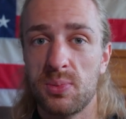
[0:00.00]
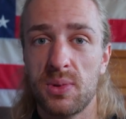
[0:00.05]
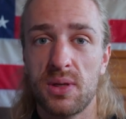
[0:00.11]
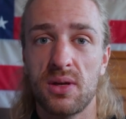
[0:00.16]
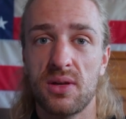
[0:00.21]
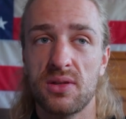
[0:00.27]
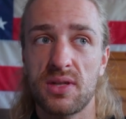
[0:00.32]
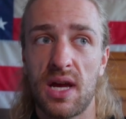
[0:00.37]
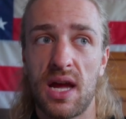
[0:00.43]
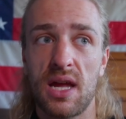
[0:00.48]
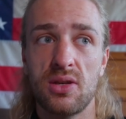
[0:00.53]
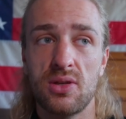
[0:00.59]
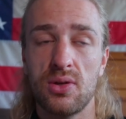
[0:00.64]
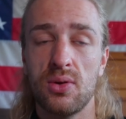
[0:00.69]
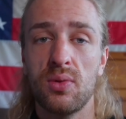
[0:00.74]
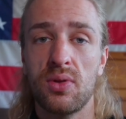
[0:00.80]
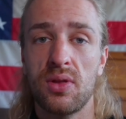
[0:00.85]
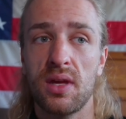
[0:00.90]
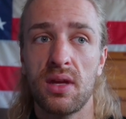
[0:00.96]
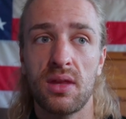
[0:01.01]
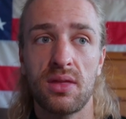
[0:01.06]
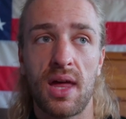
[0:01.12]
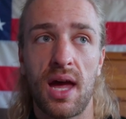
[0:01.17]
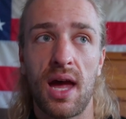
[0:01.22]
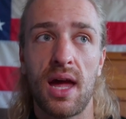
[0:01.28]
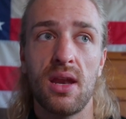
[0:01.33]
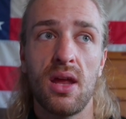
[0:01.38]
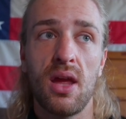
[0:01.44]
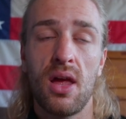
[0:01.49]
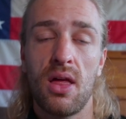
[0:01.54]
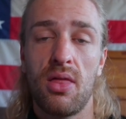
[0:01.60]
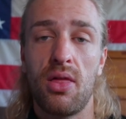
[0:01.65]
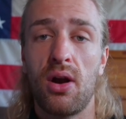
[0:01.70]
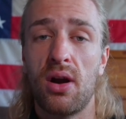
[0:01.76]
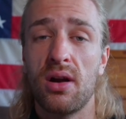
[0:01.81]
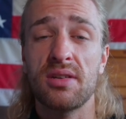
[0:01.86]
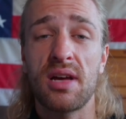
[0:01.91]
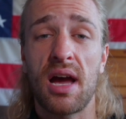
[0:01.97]
because I do think that
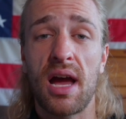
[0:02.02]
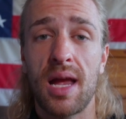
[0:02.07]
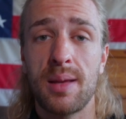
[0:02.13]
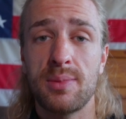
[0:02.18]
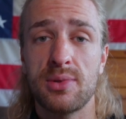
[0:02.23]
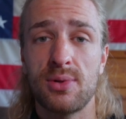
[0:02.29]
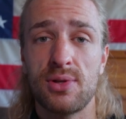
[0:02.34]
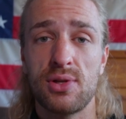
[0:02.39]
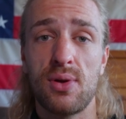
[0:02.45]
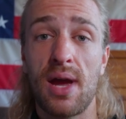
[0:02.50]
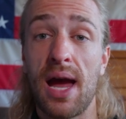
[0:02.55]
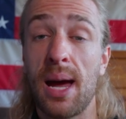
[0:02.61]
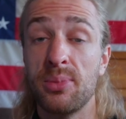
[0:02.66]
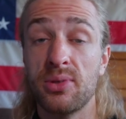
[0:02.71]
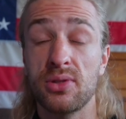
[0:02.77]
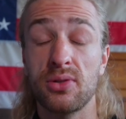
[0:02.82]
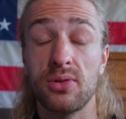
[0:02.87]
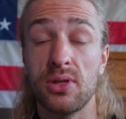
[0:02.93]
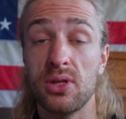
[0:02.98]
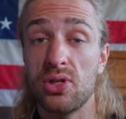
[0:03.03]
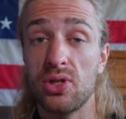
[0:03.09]
there are times when you absolutely